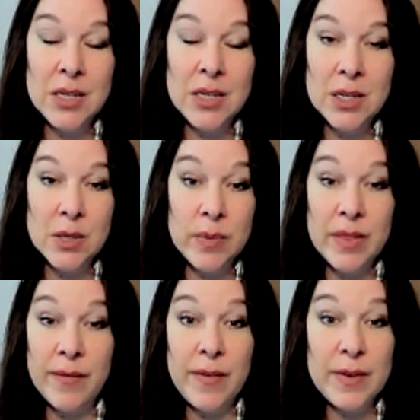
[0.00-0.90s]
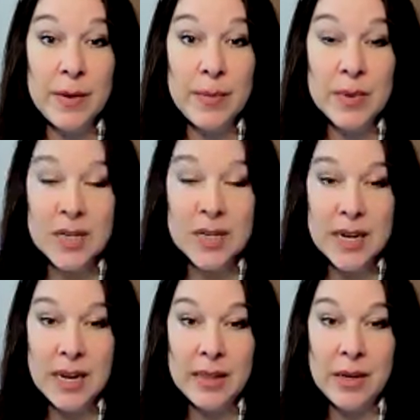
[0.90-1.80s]
just with the
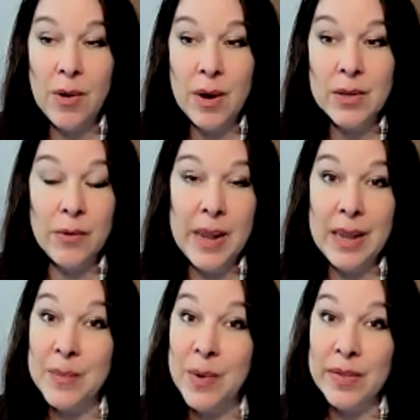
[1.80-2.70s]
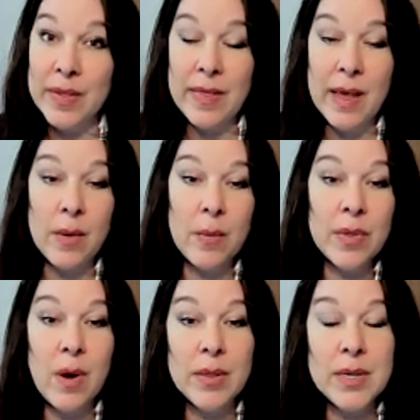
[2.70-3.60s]
50%, then you're making more than that
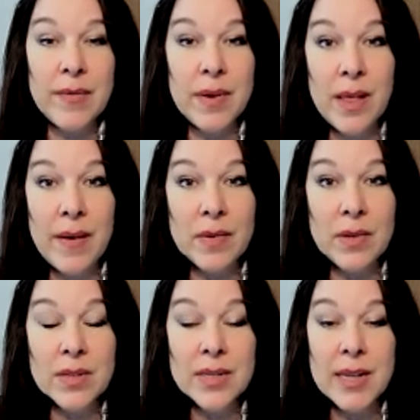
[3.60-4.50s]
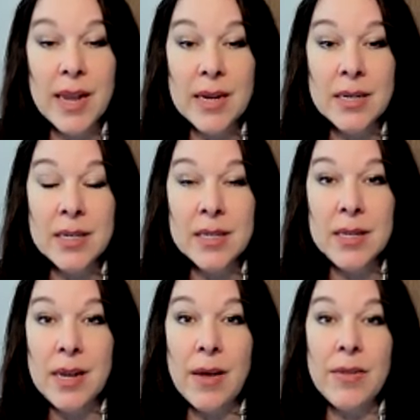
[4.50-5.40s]
with all the different levels and
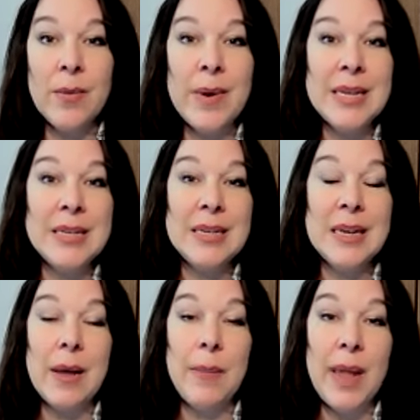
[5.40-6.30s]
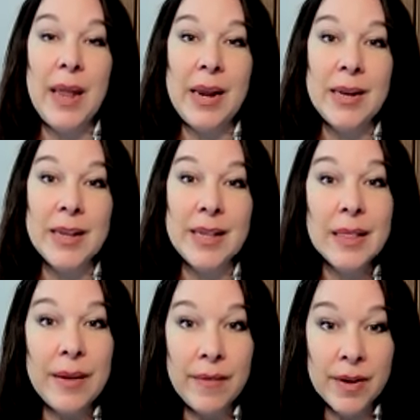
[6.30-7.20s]
the other ways to get paid
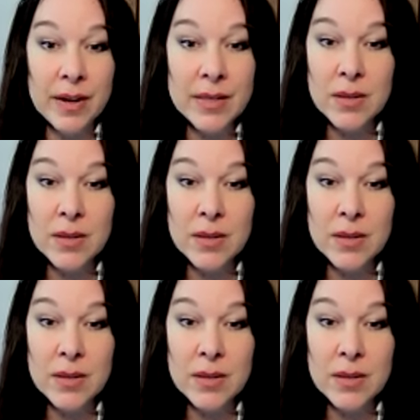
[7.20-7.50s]
in LiveGood.